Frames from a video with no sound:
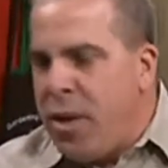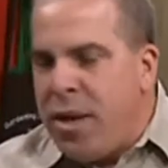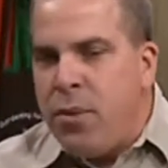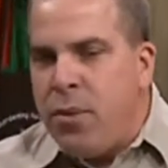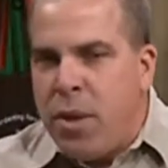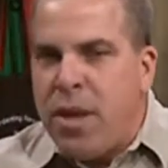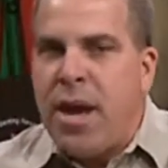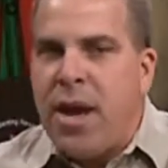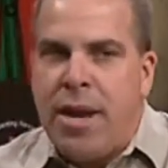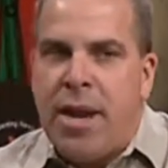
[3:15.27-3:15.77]

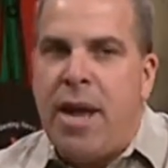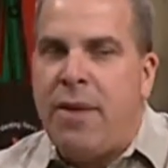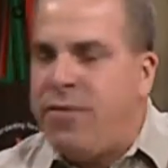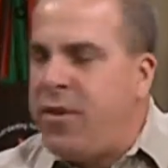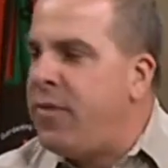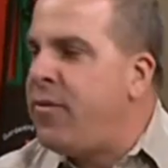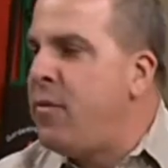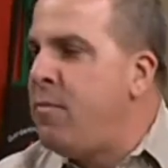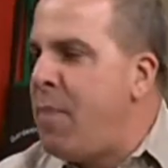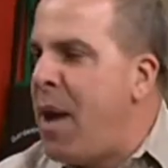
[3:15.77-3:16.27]
We kind of have
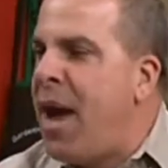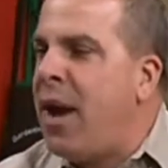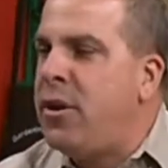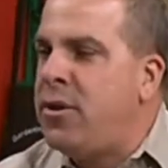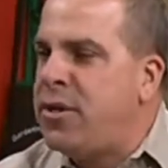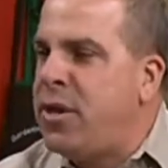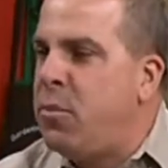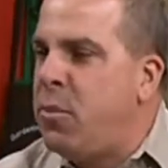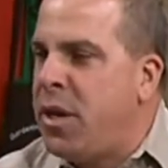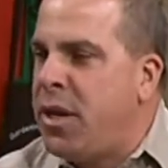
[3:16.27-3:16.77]
different
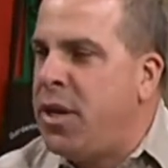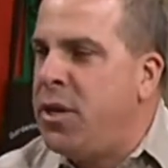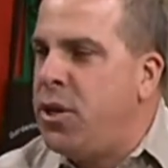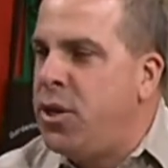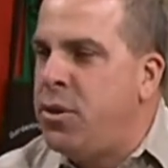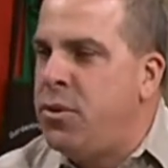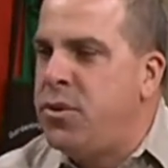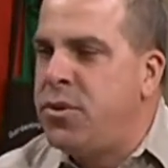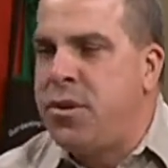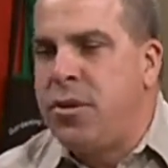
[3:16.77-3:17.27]
patterns that we can
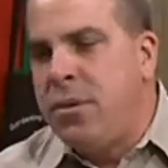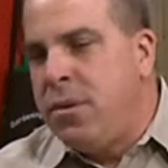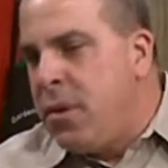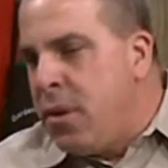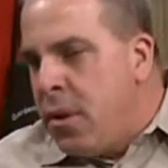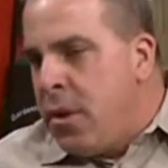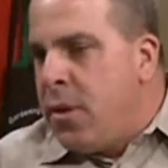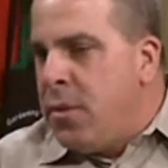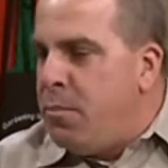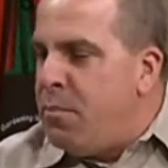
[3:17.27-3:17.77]
use and
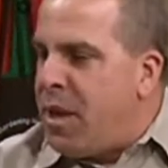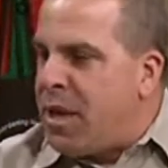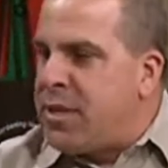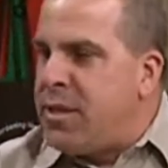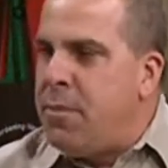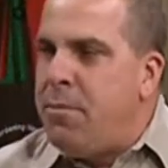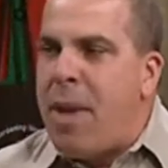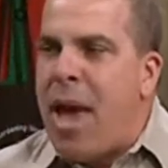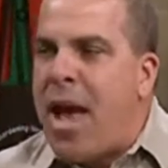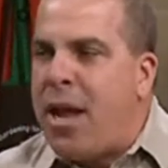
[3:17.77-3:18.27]

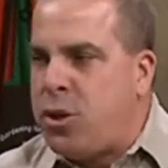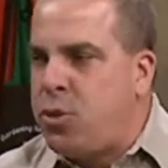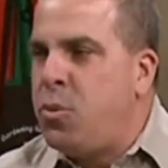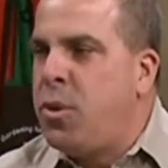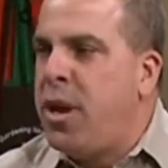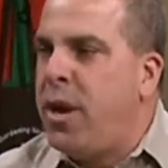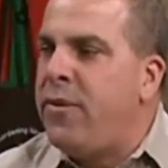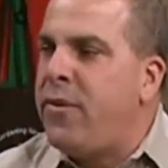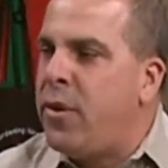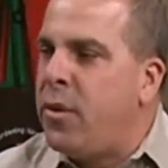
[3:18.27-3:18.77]
mix and match
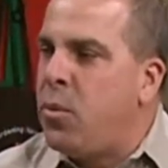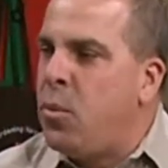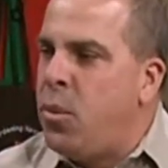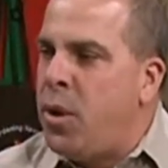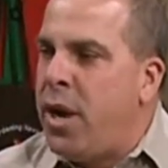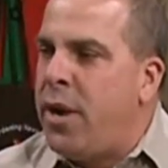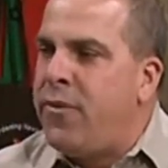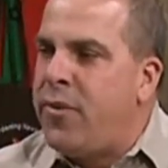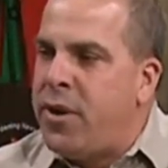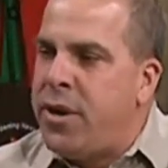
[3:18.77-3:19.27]

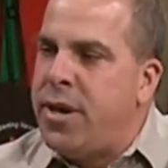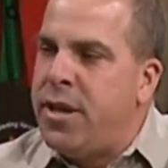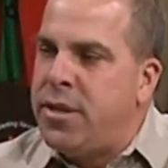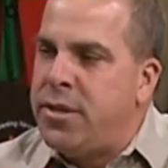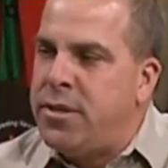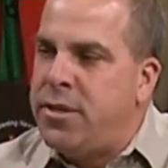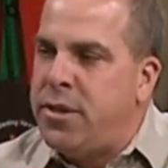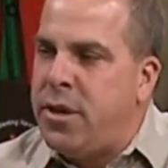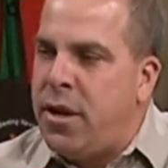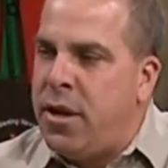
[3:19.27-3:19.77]
whatever it
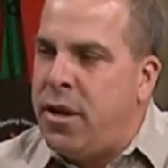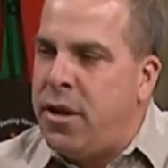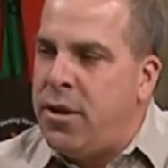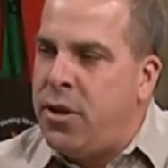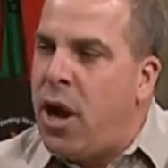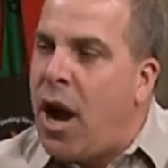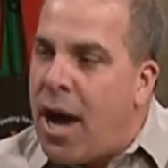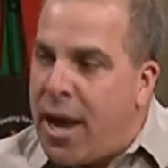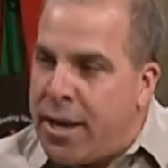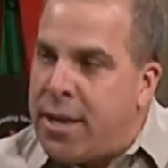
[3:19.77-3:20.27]
is
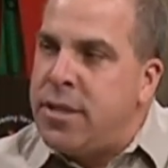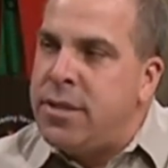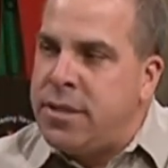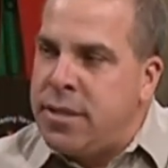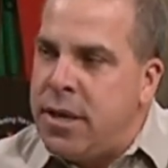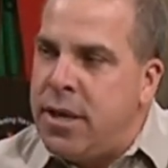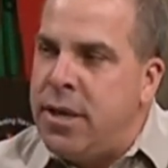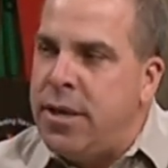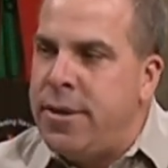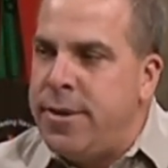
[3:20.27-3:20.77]
your eye can
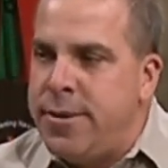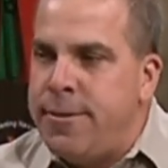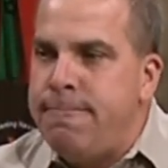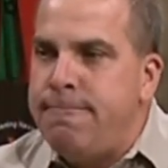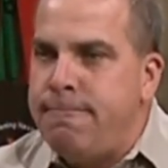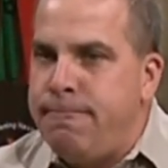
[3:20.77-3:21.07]
see.